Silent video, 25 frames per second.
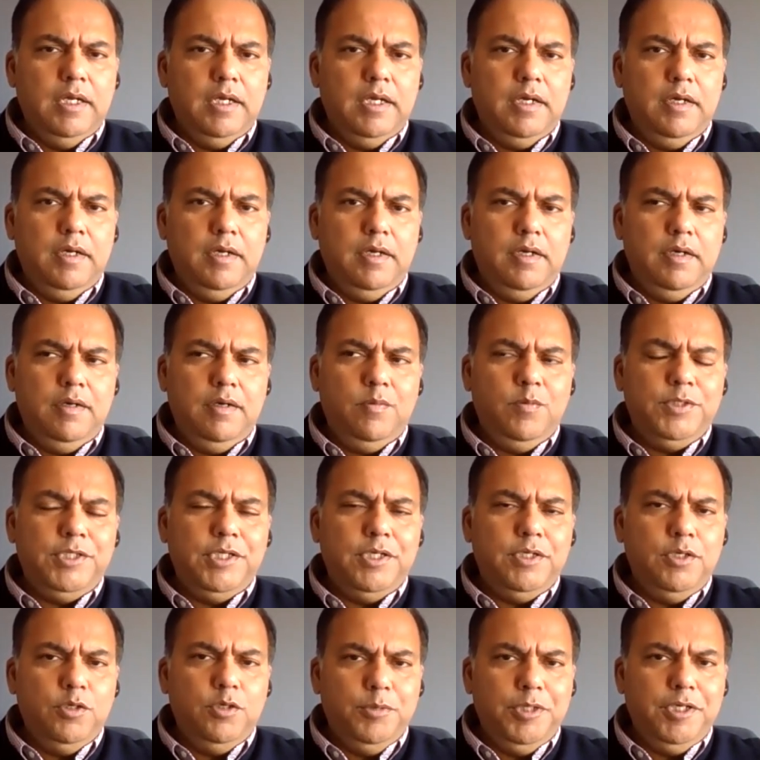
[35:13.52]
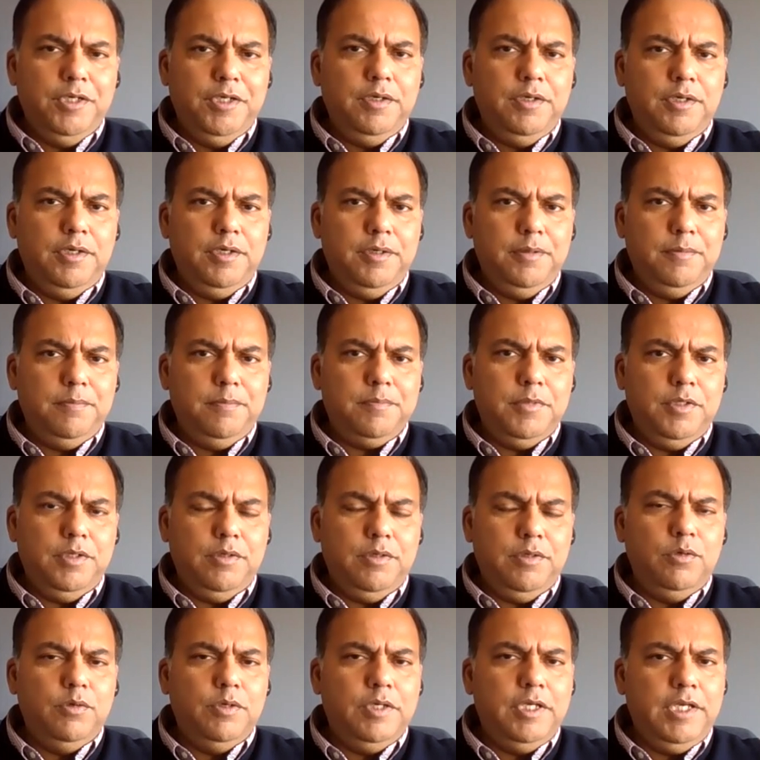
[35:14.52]
uh, with a human um, you
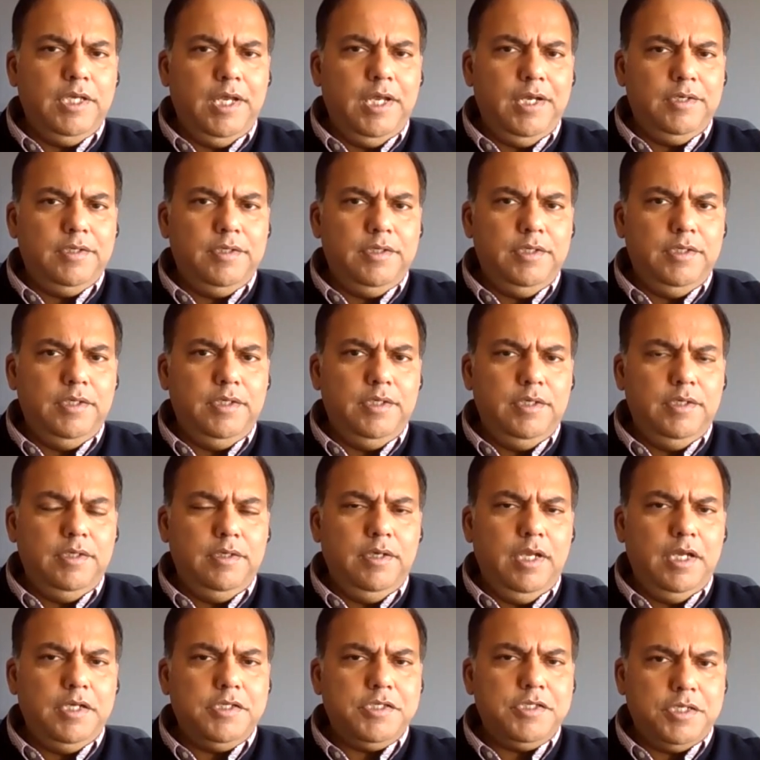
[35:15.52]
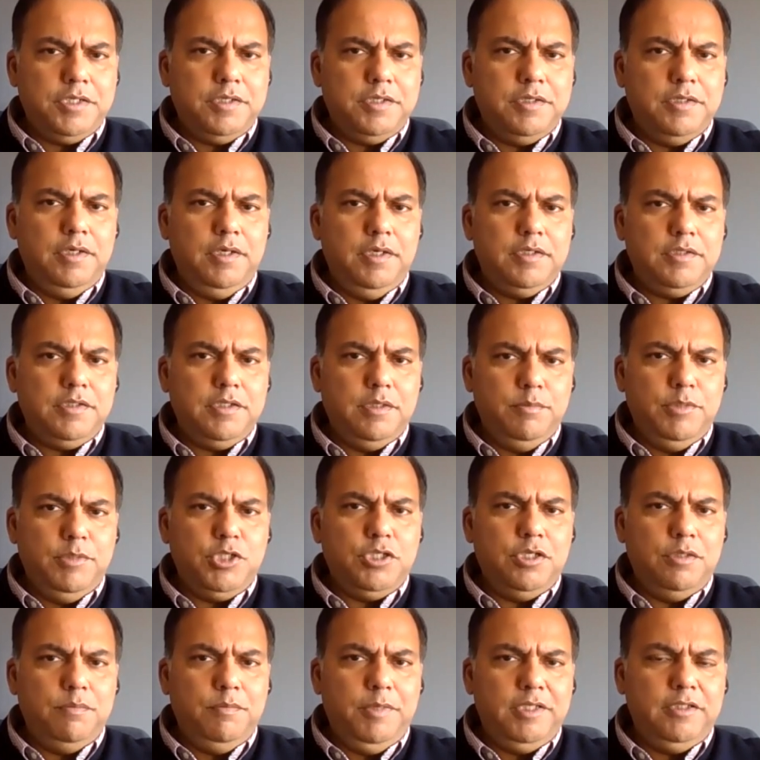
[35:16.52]
know looking at the net
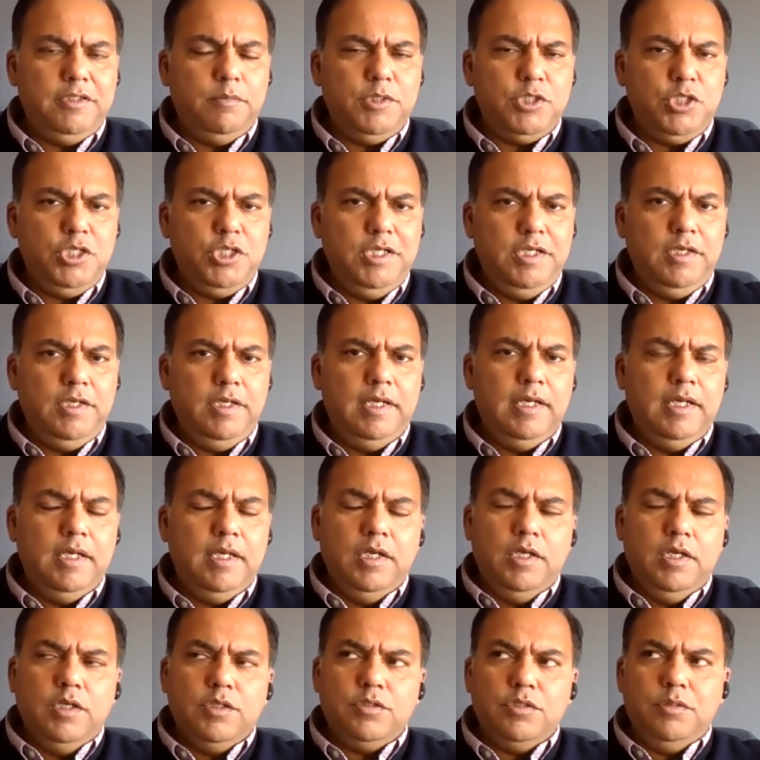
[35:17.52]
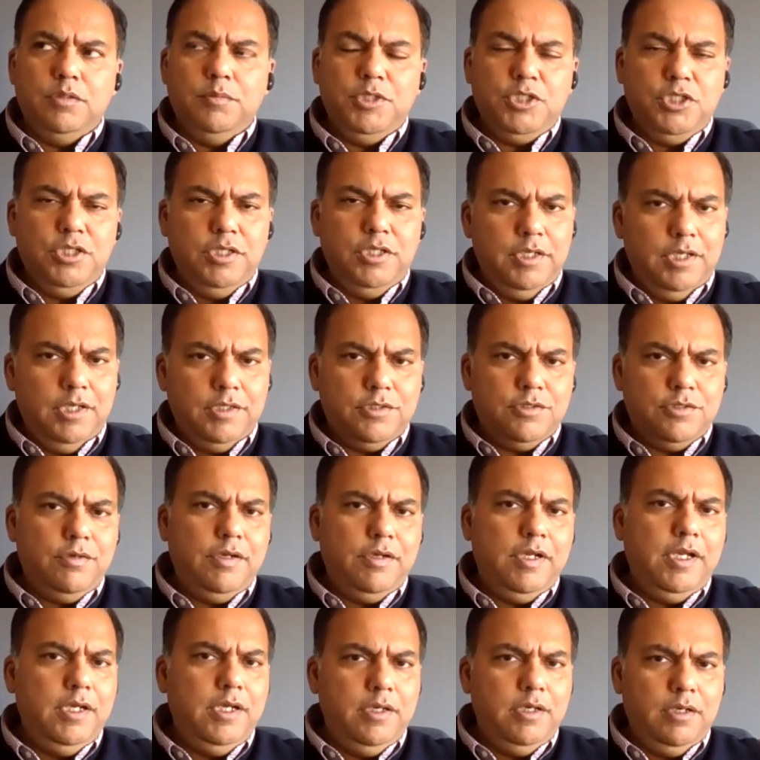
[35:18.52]
submission by the machine. So the machine gets
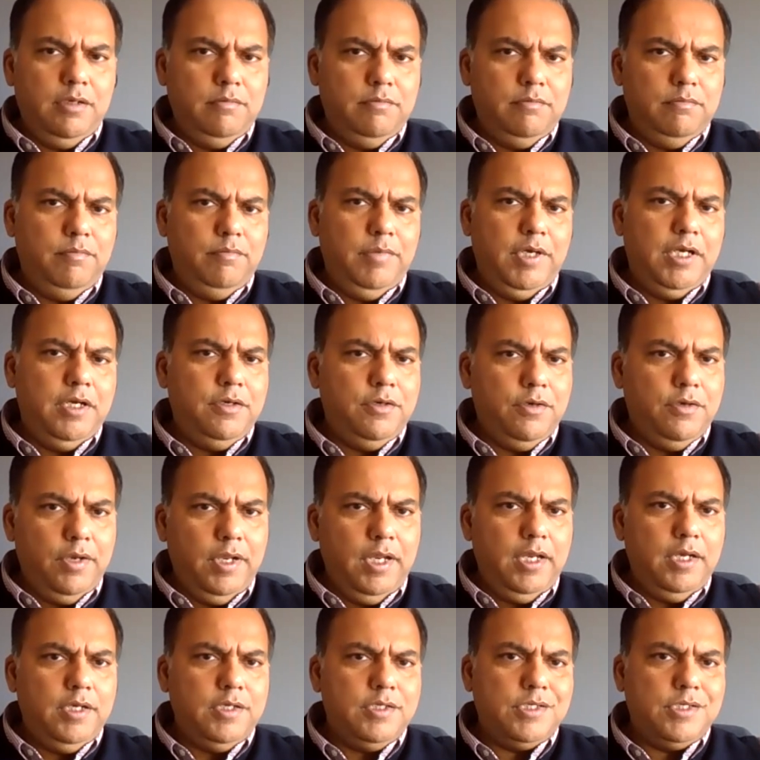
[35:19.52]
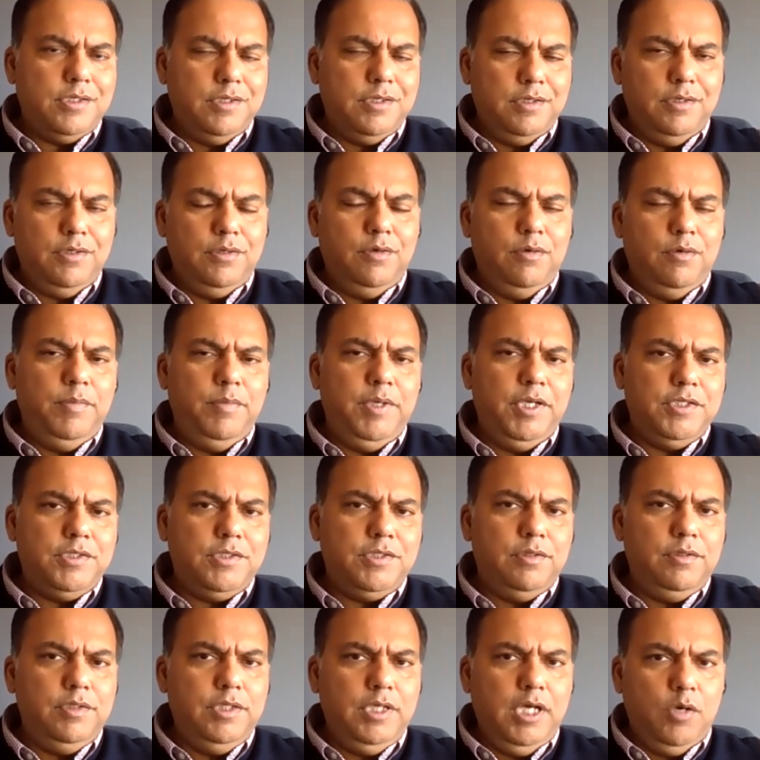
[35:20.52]
trained and better trained, you know,
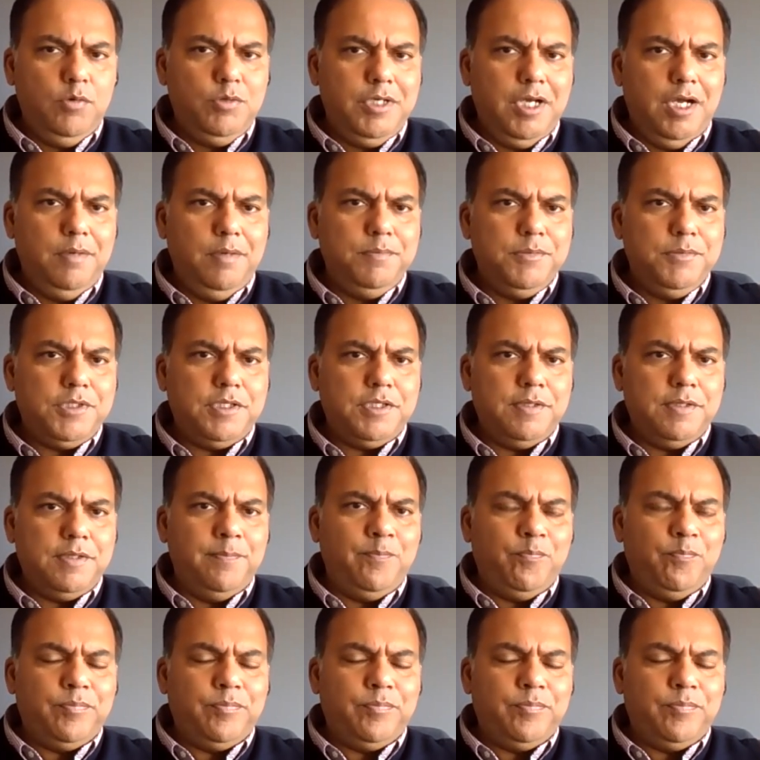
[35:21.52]
based on the outcomes